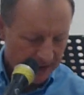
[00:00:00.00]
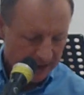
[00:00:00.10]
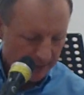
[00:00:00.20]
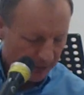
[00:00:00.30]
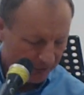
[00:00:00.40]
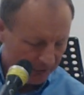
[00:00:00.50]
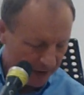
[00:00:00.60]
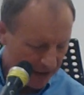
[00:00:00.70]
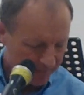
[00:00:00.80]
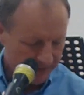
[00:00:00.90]
They put a
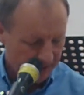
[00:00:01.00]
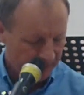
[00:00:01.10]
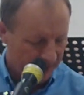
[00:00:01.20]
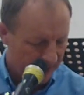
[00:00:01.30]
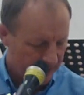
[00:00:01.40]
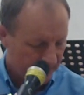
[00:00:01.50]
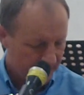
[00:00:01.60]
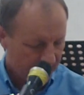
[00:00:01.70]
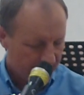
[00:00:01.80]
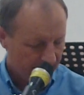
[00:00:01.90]
staff in his hand,
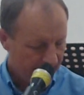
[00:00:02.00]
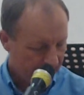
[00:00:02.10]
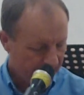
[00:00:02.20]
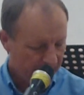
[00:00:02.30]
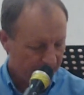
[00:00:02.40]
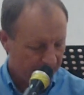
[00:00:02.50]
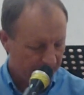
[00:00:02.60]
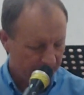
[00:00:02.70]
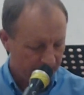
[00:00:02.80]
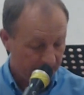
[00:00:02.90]
they knelt in
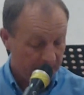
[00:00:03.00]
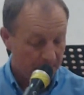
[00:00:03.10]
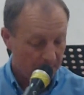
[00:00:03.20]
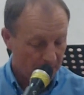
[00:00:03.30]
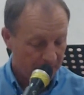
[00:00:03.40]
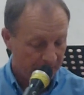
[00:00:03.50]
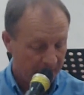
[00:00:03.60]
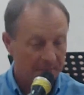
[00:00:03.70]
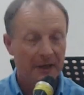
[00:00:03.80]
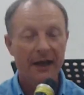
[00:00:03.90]
front of him and mocked
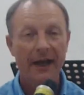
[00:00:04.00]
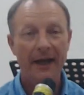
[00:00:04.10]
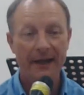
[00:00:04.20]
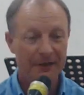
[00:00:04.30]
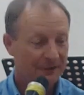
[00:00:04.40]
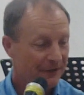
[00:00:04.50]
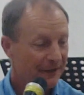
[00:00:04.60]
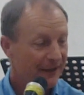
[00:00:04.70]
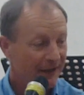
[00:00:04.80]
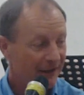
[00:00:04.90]
him, "Hail,
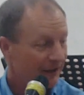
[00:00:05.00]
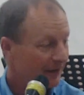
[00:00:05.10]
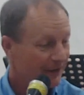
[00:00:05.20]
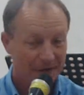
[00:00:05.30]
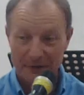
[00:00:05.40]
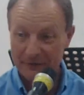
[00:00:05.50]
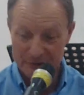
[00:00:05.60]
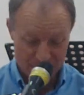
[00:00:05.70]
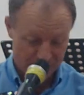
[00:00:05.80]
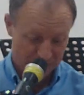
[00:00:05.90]
King of the
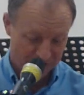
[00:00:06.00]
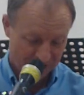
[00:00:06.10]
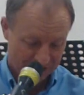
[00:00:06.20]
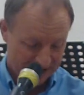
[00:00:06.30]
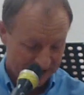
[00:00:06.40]
Jews."